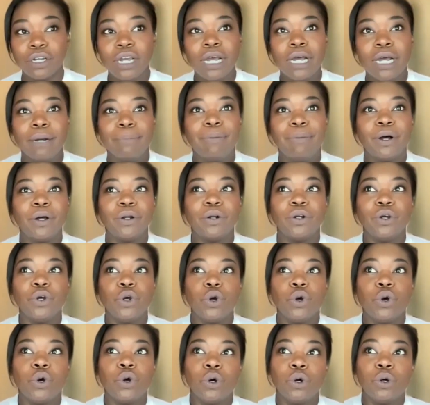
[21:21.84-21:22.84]
they? But
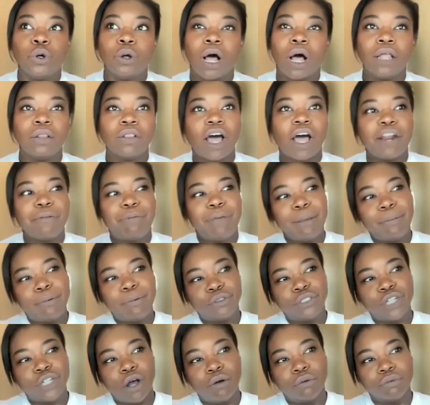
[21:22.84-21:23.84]
a lot of
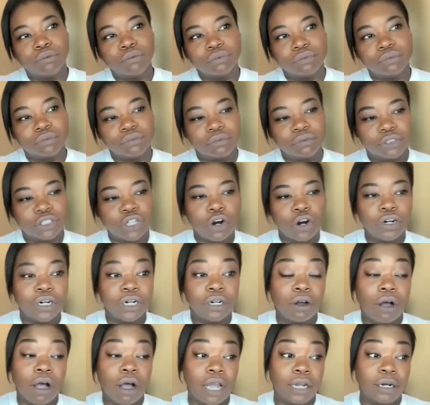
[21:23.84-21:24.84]
people don't turn
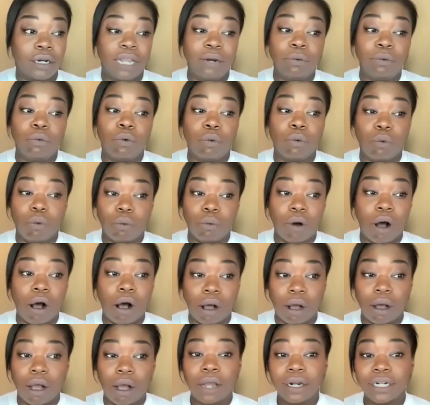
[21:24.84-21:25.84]
it on. And
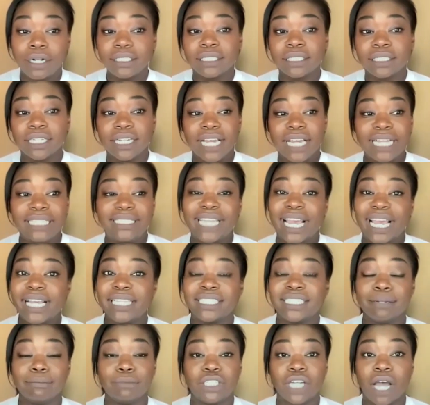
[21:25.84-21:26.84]
honestly, it
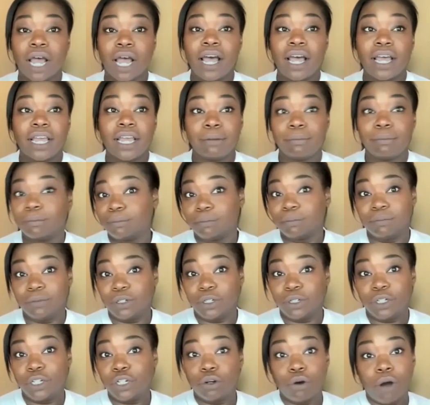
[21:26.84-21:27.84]
takes some time.
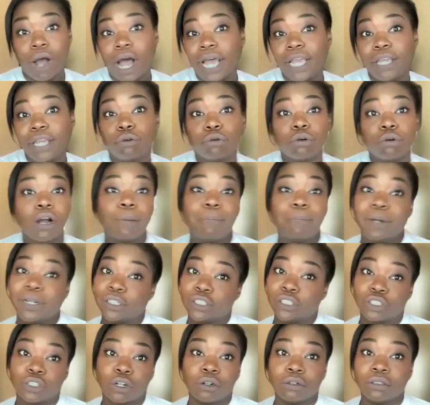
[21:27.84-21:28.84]
You know, I grew up in
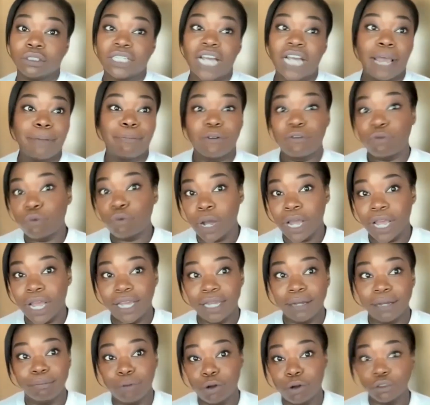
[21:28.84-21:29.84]
a certain type of
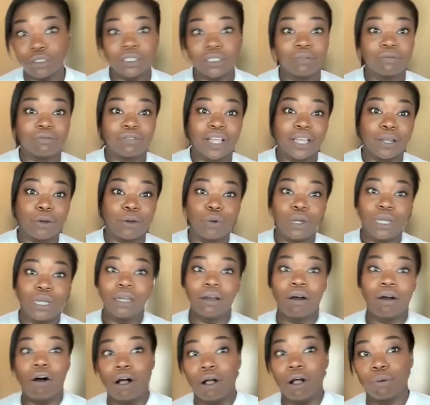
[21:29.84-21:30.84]
way. Most of, like,
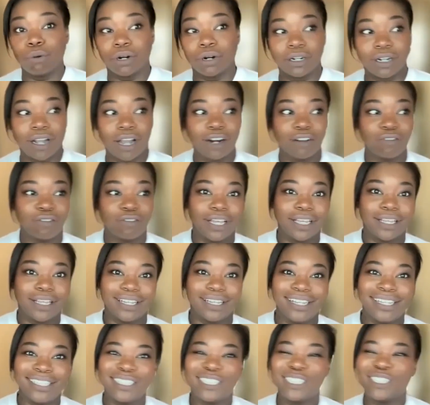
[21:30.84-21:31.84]
we all were kind of
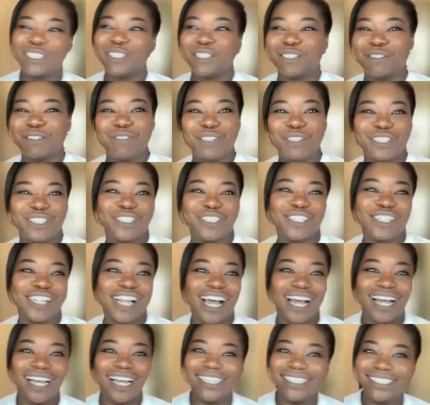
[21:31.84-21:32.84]
like
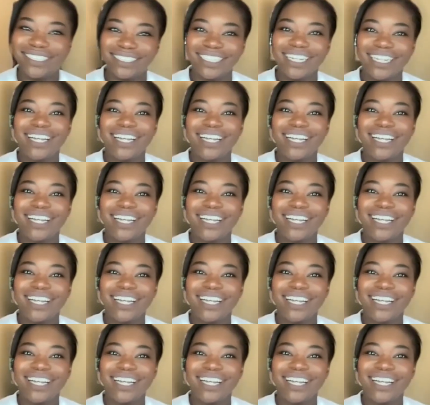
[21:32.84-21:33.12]
institutionalized.